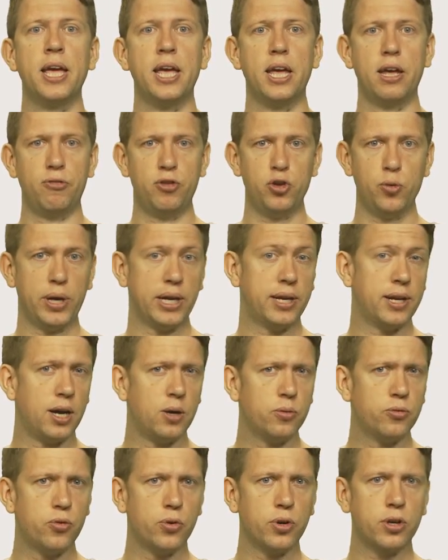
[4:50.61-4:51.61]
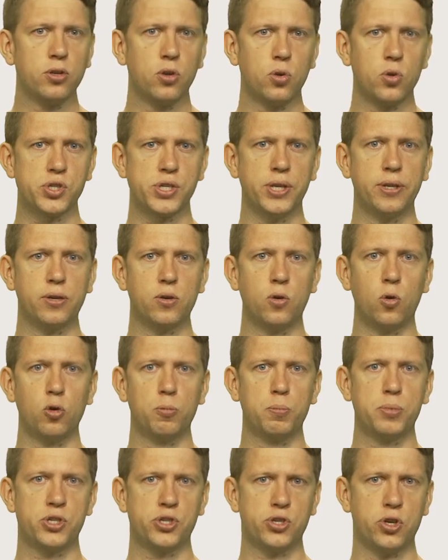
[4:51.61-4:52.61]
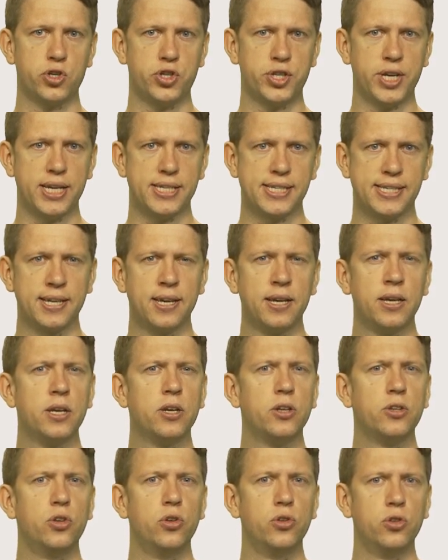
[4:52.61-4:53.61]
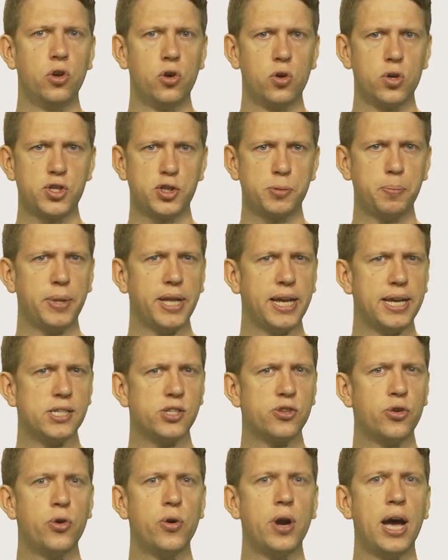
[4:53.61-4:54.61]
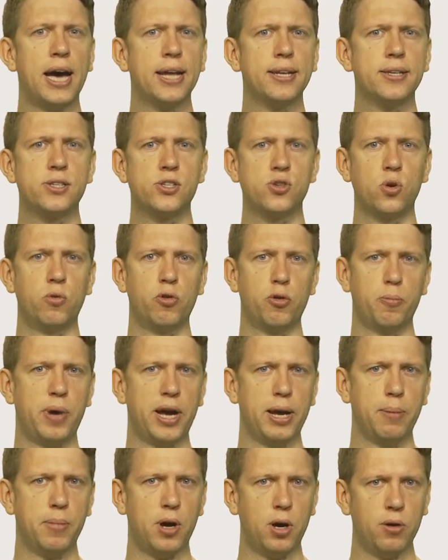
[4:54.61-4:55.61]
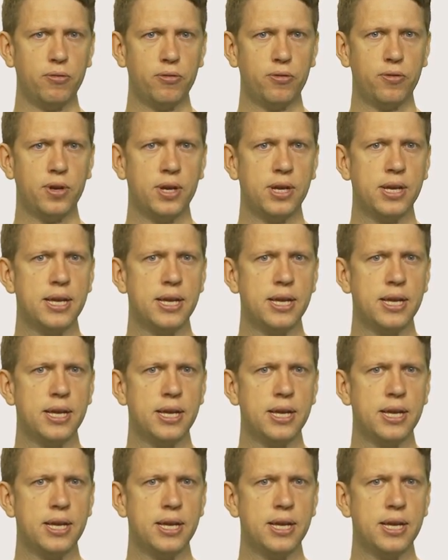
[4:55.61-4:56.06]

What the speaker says: If you encounter a clause in the corpus such as "the nurse placed her hands over my mouth,"